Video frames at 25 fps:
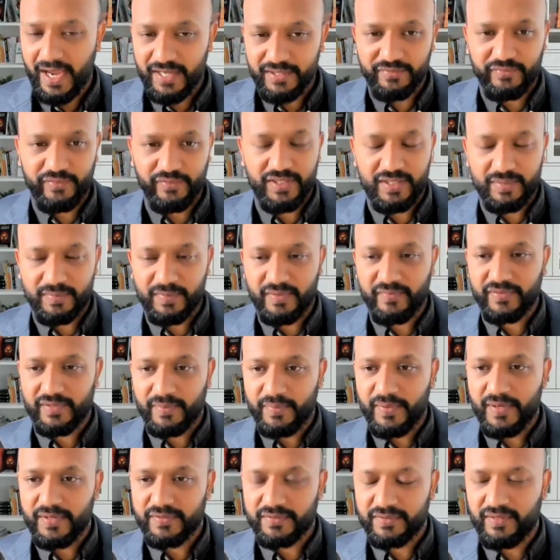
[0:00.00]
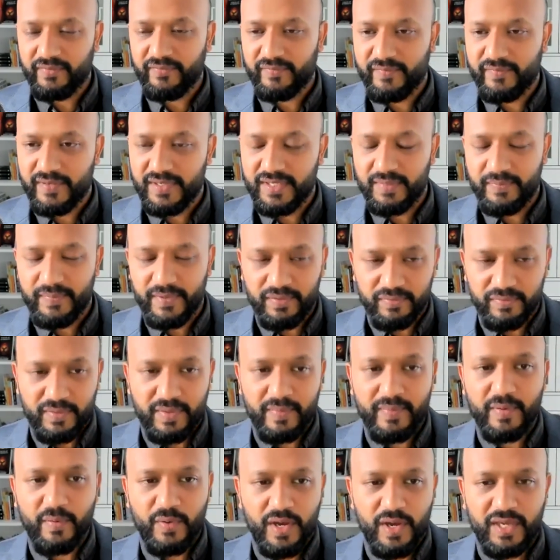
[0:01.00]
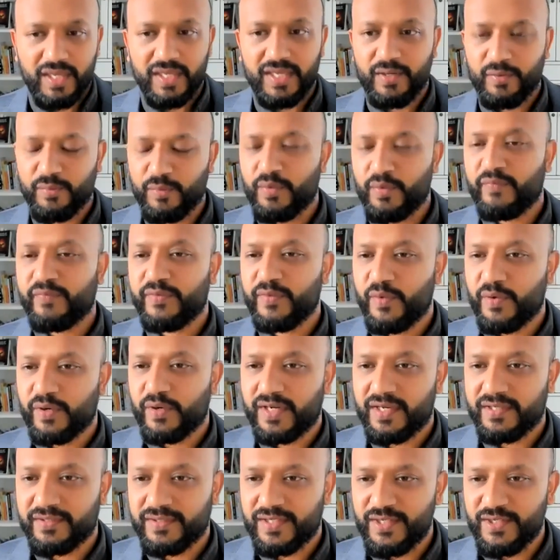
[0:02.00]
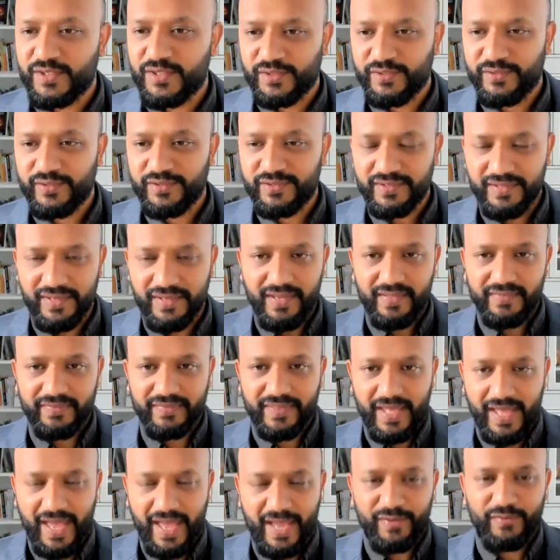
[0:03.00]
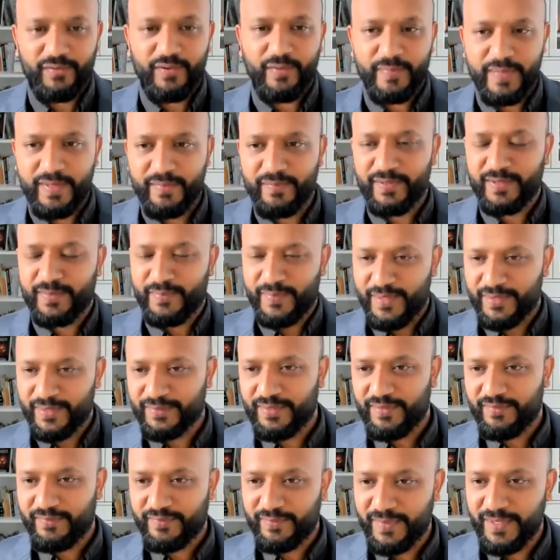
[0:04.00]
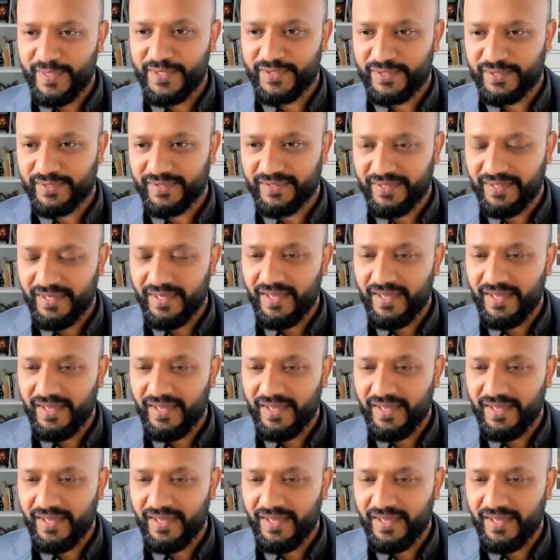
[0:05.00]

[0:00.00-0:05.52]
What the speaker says: has freedom over their personal information, because we'll be working in all of the organizations that handle people's personal information.